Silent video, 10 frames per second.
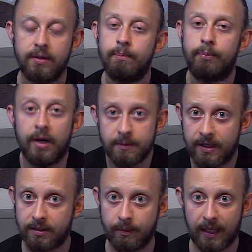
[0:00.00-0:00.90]
Resume
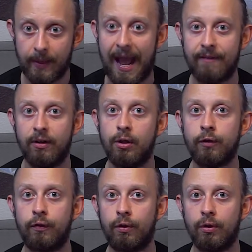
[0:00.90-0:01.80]
is something that we haven't
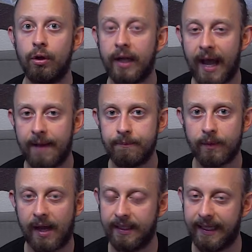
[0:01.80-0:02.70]
look at
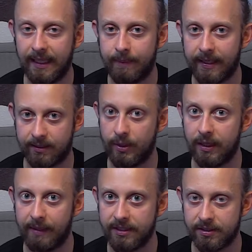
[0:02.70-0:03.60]
on a daily basis, weekly
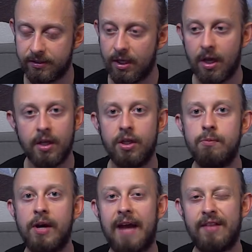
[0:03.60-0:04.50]
basis. You
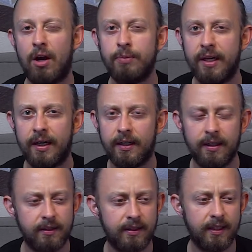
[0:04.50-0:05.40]
might have not updated
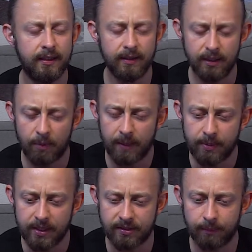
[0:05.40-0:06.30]
it. You might
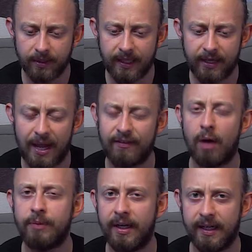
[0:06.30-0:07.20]
be something that you haven't
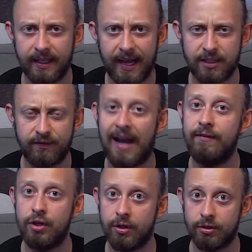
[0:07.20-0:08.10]
updated in the last 5
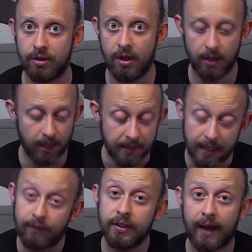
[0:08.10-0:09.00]
years.
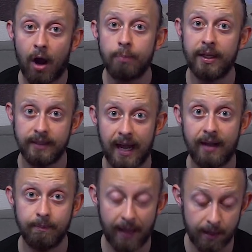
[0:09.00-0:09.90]
Definitely got to update
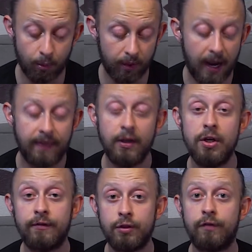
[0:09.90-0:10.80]
that bad boy. And then you
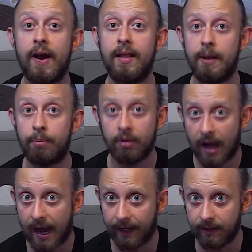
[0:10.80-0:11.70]
have to finally
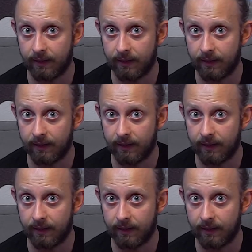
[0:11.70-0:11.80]
apply.